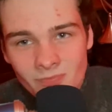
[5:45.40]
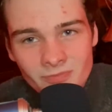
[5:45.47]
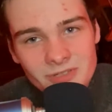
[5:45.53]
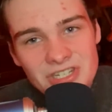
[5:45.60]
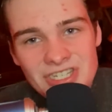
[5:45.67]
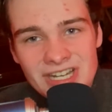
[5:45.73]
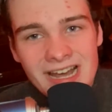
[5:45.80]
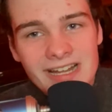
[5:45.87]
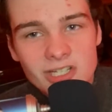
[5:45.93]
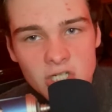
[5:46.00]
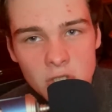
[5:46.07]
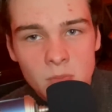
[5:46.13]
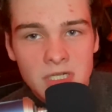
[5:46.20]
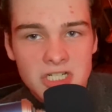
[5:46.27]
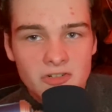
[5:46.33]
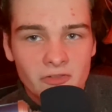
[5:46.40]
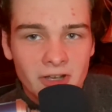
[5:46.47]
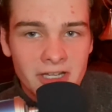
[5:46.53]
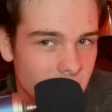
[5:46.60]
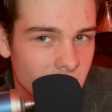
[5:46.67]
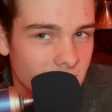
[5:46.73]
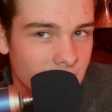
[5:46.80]
Just not too much
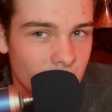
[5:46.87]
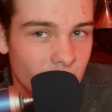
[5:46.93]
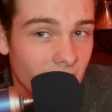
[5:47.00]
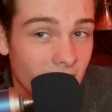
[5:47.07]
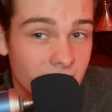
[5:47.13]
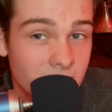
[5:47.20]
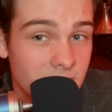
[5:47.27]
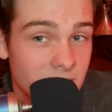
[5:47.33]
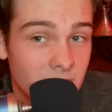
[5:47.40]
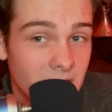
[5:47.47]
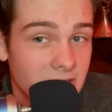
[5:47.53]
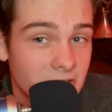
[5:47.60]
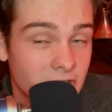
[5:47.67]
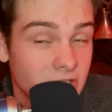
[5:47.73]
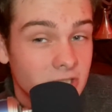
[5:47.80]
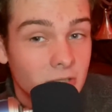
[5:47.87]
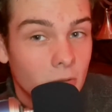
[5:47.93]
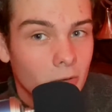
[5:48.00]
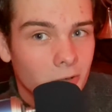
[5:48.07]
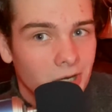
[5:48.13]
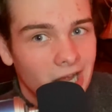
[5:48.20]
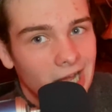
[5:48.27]
fun. Don't improv too much,
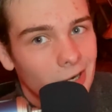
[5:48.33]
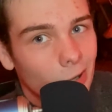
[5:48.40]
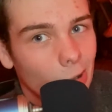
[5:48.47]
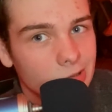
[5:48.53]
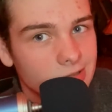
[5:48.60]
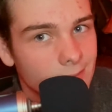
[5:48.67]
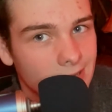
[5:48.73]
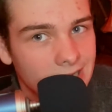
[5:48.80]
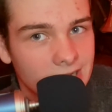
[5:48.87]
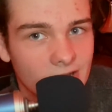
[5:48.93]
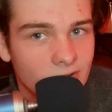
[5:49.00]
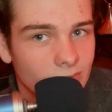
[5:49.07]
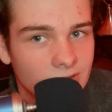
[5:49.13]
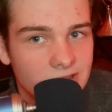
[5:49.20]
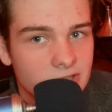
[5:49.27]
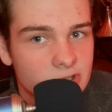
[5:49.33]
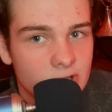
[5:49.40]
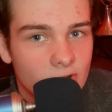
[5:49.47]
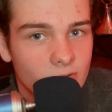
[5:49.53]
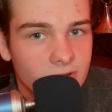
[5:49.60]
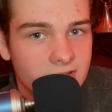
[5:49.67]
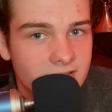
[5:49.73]
or at all, depending on what the
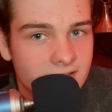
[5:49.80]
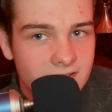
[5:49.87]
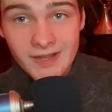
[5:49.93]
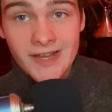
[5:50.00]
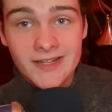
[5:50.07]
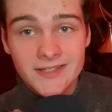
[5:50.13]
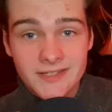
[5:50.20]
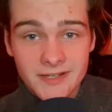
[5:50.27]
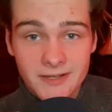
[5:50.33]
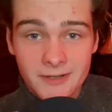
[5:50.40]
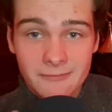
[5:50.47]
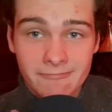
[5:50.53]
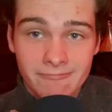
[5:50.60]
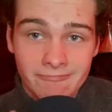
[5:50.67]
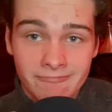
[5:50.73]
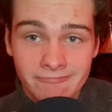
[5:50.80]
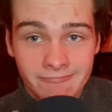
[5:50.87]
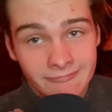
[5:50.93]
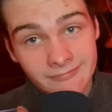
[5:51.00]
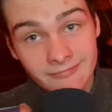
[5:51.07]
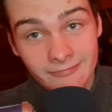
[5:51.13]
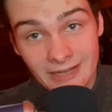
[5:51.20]
show is. Dancing.
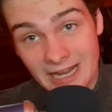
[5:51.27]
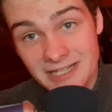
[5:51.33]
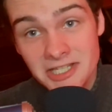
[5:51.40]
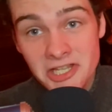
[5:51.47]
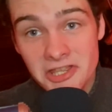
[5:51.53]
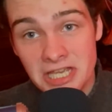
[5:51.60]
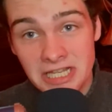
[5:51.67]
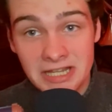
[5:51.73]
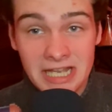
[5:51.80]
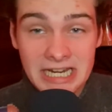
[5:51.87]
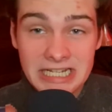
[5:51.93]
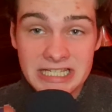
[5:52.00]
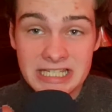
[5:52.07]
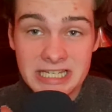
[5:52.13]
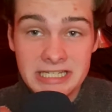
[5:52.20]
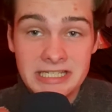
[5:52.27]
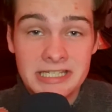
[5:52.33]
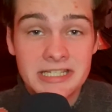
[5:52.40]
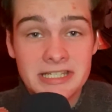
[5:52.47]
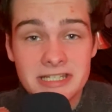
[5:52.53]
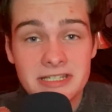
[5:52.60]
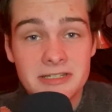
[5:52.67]
That's a thing that
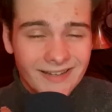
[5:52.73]
exists.